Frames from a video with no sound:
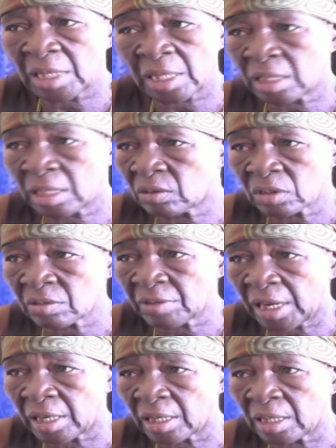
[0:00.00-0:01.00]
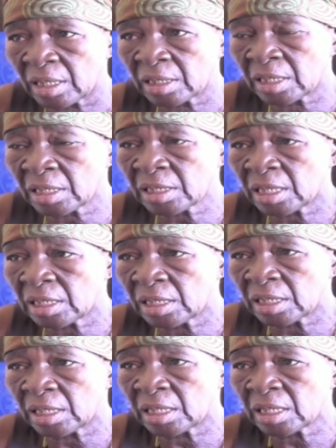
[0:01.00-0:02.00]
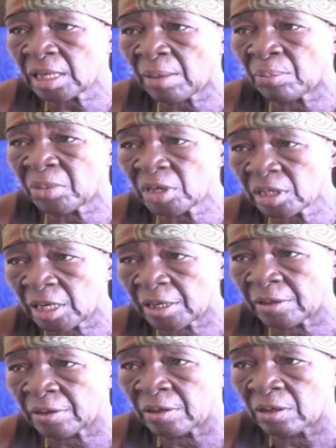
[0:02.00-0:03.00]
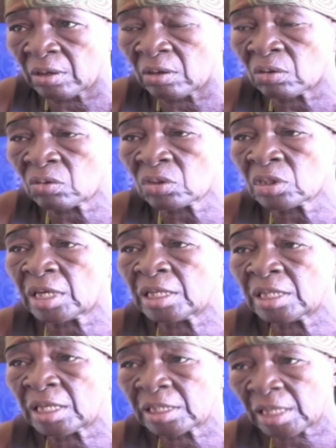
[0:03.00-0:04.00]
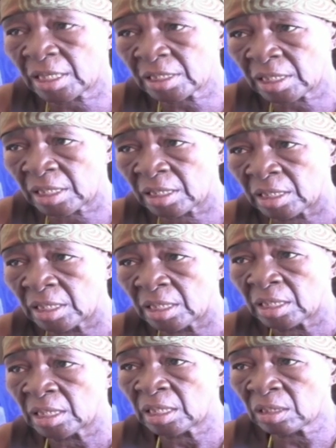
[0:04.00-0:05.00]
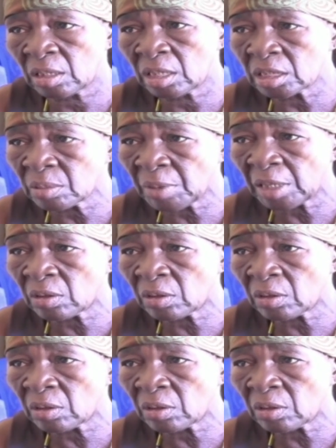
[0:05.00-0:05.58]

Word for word: If the baby is even dead, eh, eh, she can't tell the mother that the baby is dead.